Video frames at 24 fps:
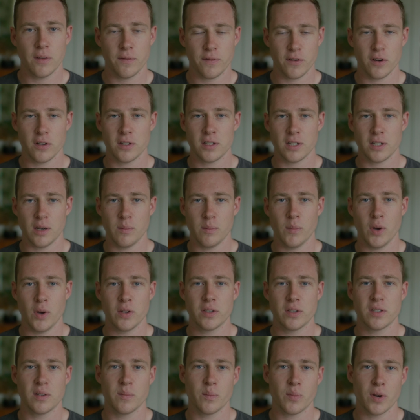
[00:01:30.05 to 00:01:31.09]
The first and
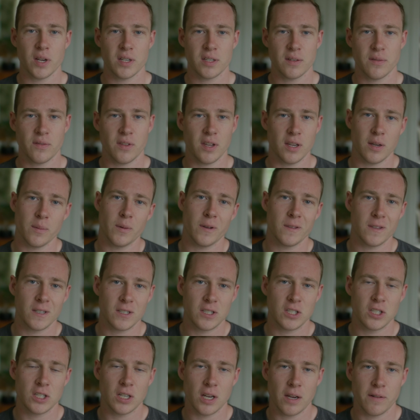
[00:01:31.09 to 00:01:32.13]
most impressive thing about the
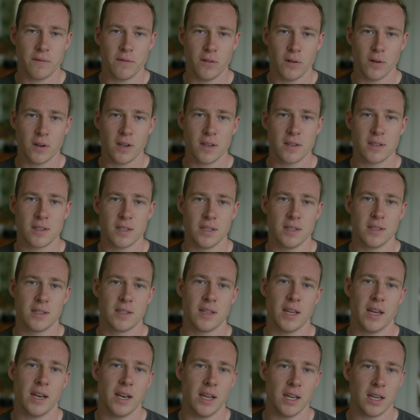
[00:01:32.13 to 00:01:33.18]
DJI Focus is
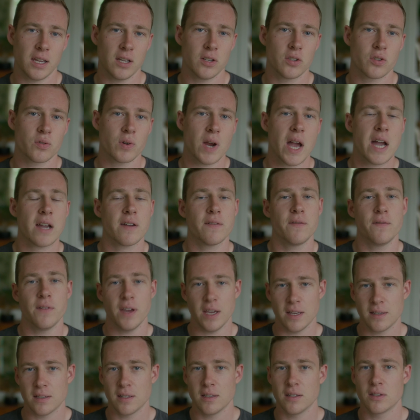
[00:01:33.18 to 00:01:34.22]
that it can track
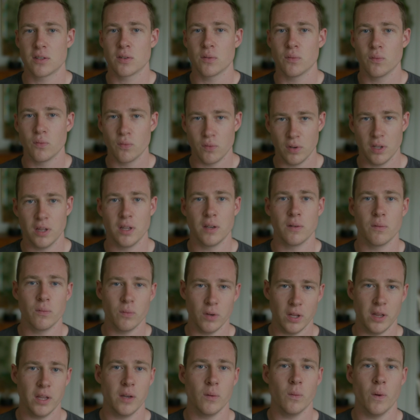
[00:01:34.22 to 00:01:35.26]
faces really,
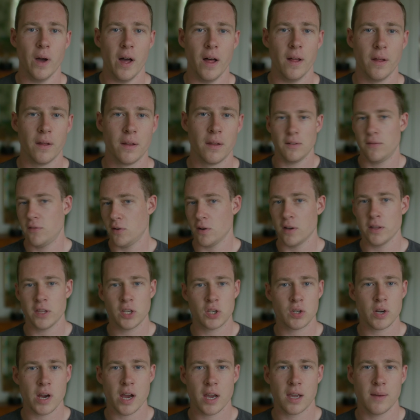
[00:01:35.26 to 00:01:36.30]
really well. If you're on the
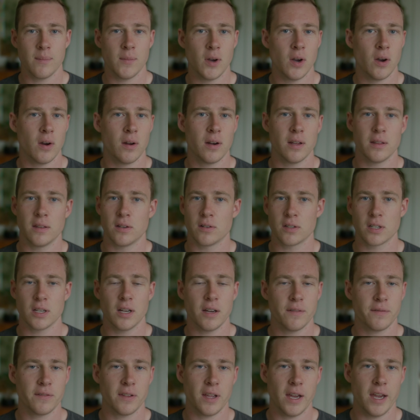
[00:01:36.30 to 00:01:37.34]
tracking mode and there's
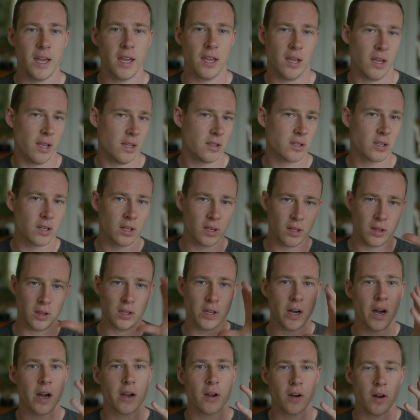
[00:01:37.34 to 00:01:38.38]
enough light, it's going to
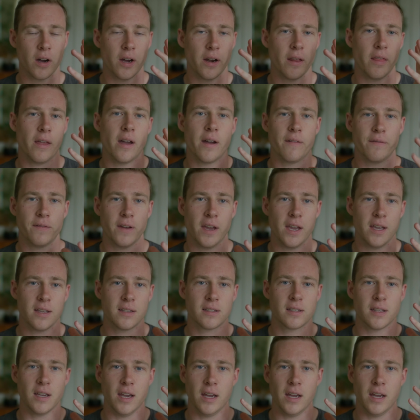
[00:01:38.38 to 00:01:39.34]
lock onto that face.